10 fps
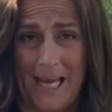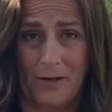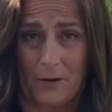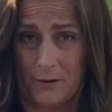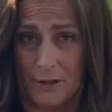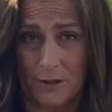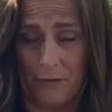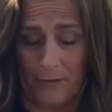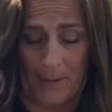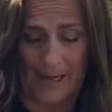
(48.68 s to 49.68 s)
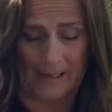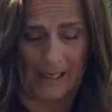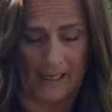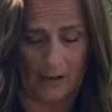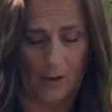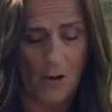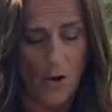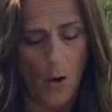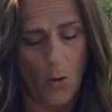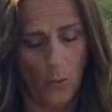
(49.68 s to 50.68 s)
or two from out of here,
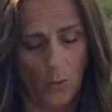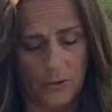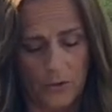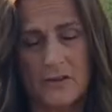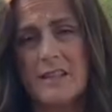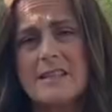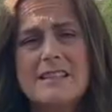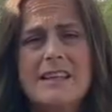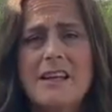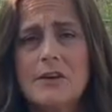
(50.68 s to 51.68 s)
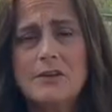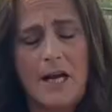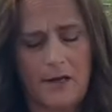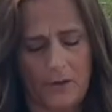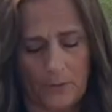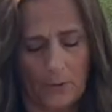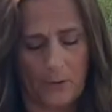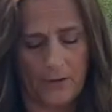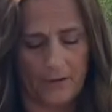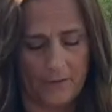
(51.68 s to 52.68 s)
or you can just check on the
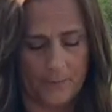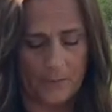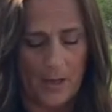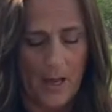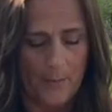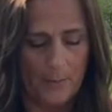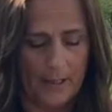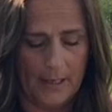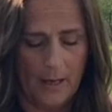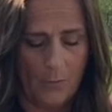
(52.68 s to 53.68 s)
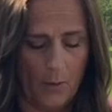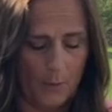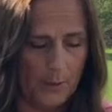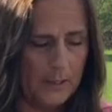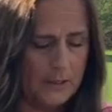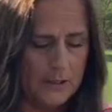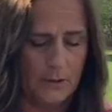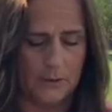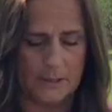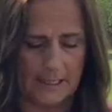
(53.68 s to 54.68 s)
growth of them. But what we're going to
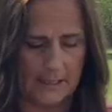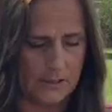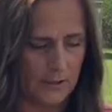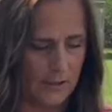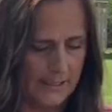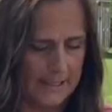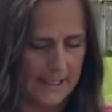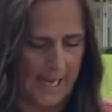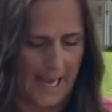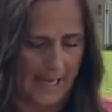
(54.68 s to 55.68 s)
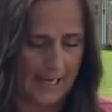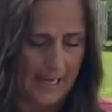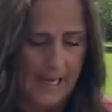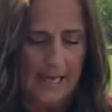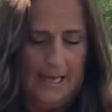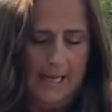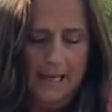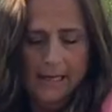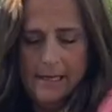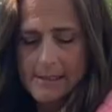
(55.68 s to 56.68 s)
do to get started today
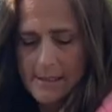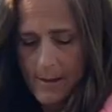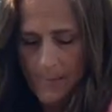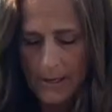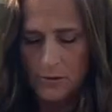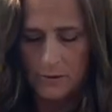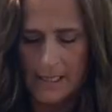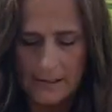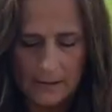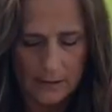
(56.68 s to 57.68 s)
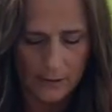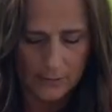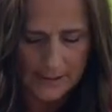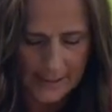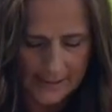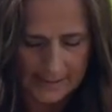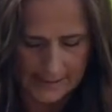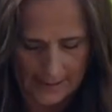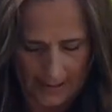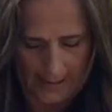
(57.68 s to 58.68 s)
is make sure that's closed nice and
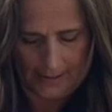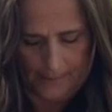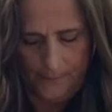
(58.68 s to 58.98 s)
tight.